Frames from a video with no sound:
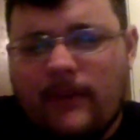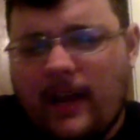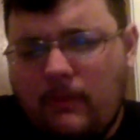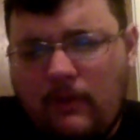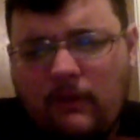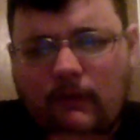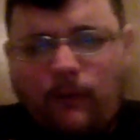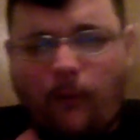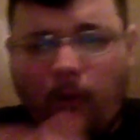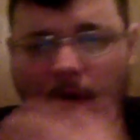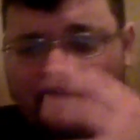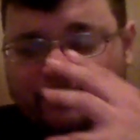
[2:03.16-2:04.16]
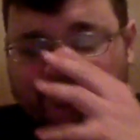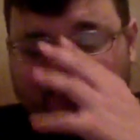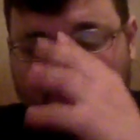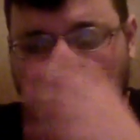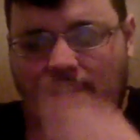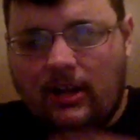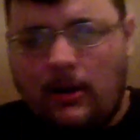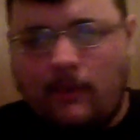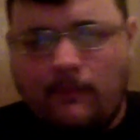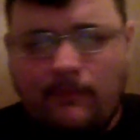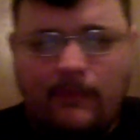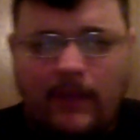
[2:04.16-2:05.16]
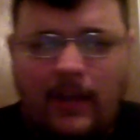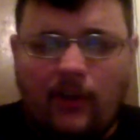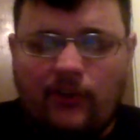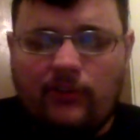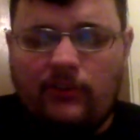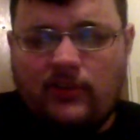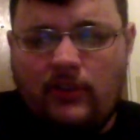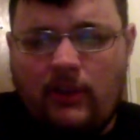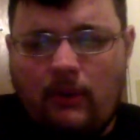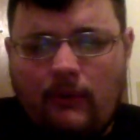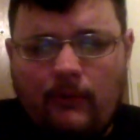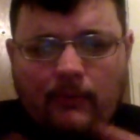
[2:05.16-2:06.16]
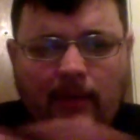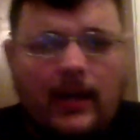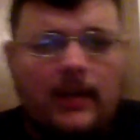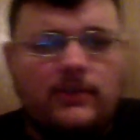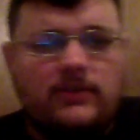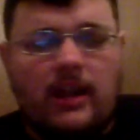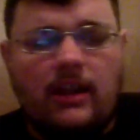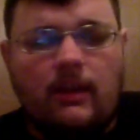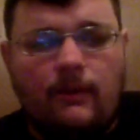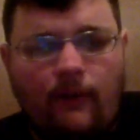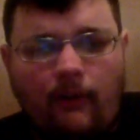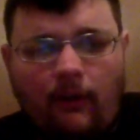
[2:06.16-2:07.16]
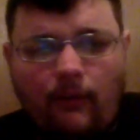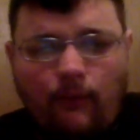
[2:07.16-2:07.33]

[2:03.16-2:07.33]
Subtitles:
kind of moving forward, they went from that to kind of the Fallout